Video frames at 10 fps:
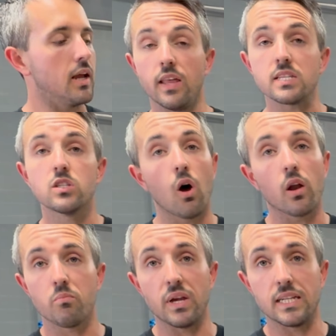That's
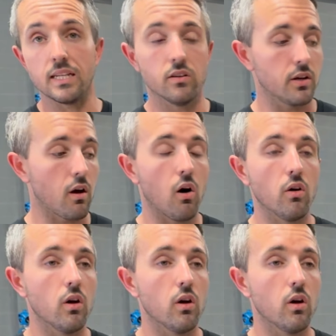not a big deal at all,